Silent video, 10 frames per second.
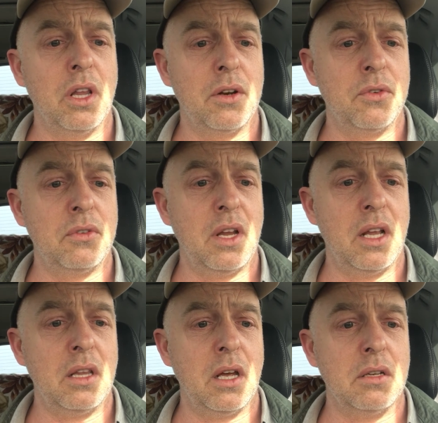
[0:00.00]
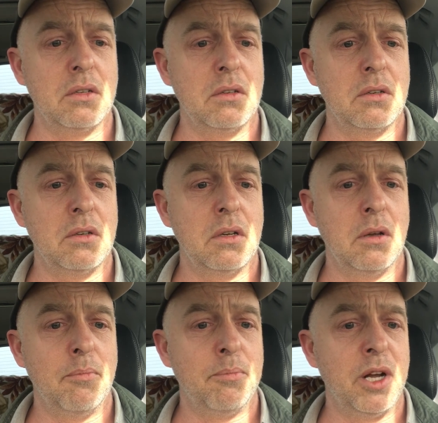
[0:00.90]
understand that.
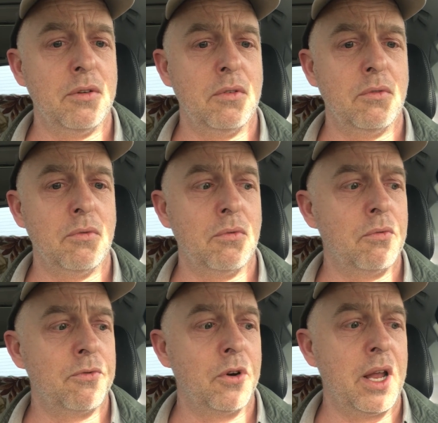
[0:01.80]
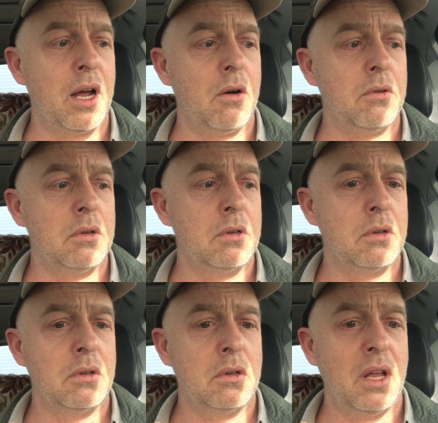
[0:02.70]
But for now,
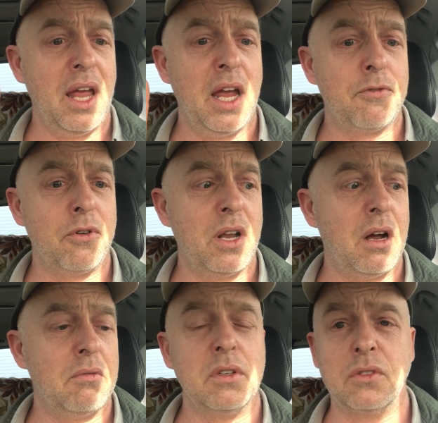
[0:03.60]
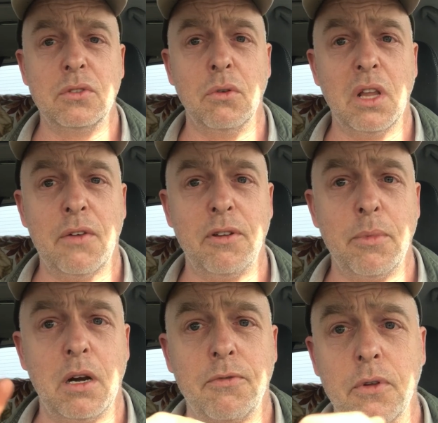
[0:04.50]
this is no laughing
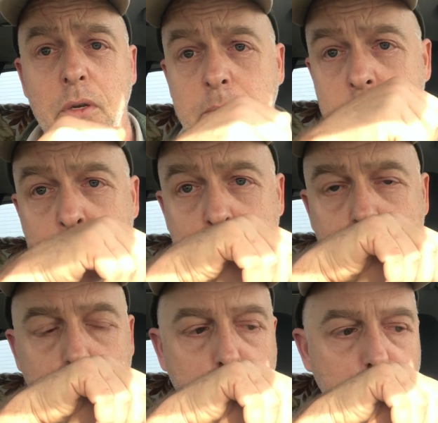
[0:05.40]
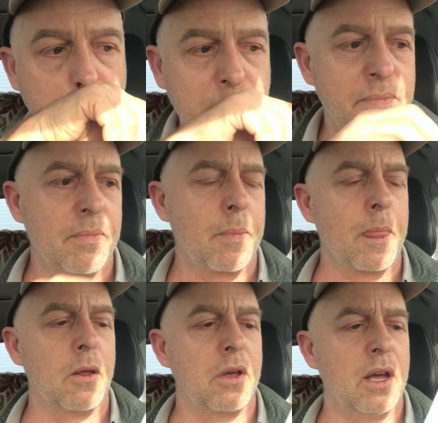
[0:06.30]
matter for you.
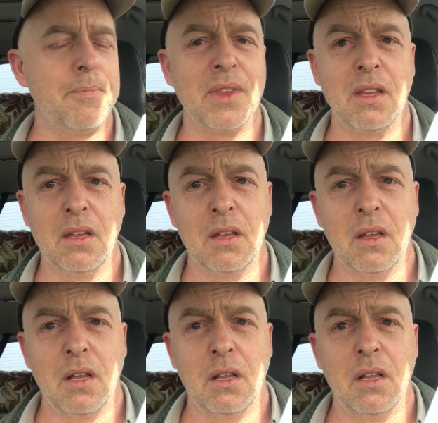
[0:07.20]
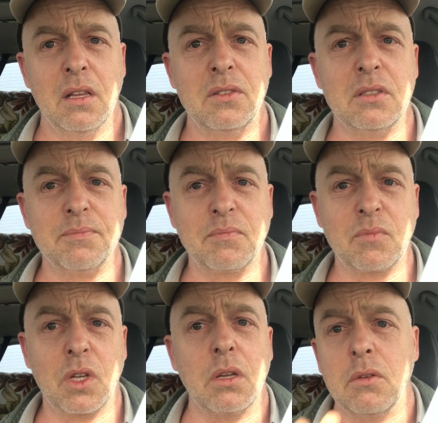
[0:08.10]
Okay? Listen,
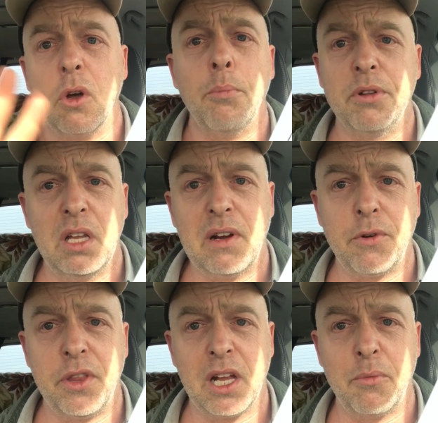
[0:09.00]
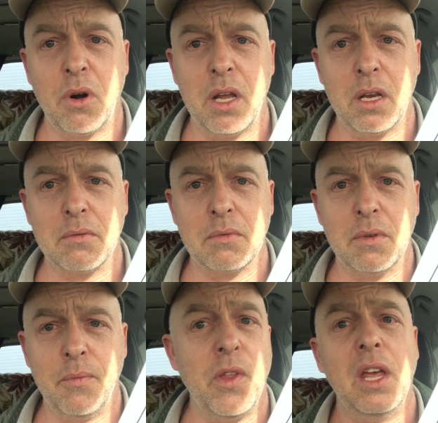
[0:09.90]
don't believe everything I'm writing.
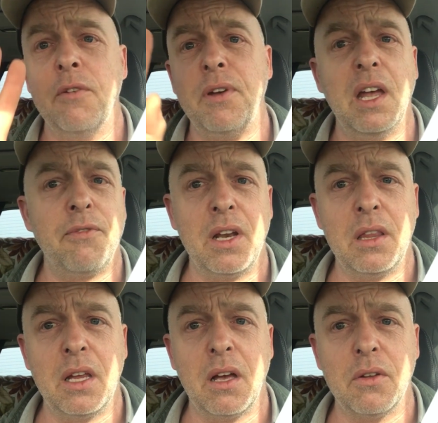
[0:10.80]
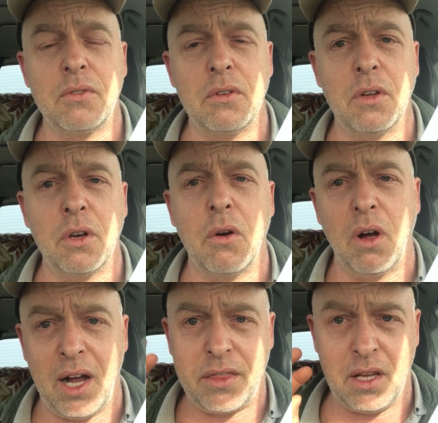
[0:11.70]
If anything else,
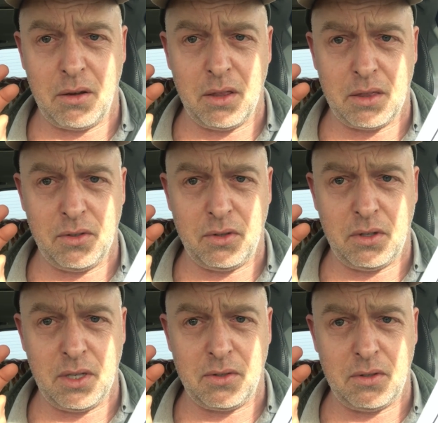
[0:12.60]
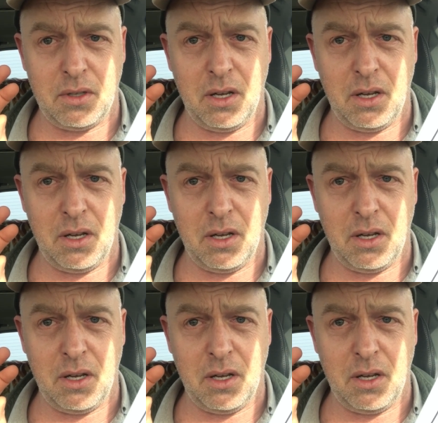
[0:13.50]
I think this